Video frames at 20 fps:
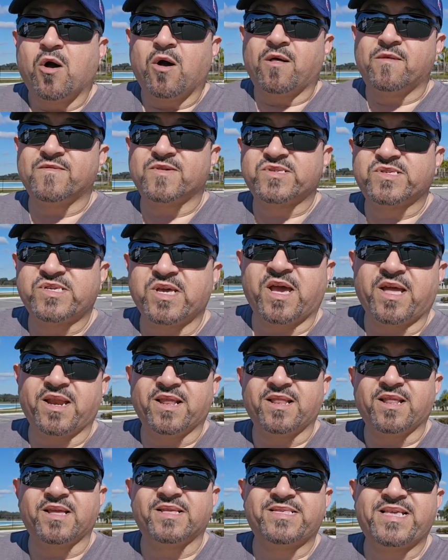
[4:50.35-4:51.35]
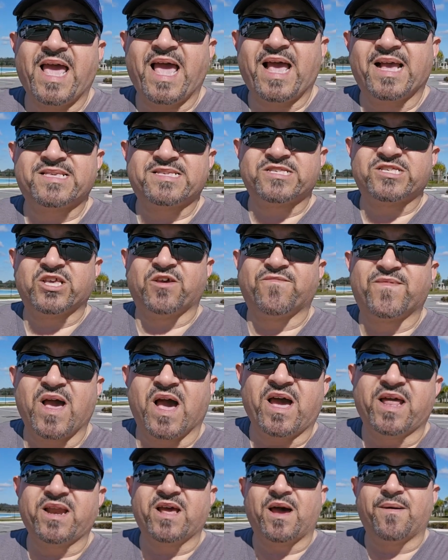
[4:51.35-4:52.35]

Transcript: all of a sudden taxes have gone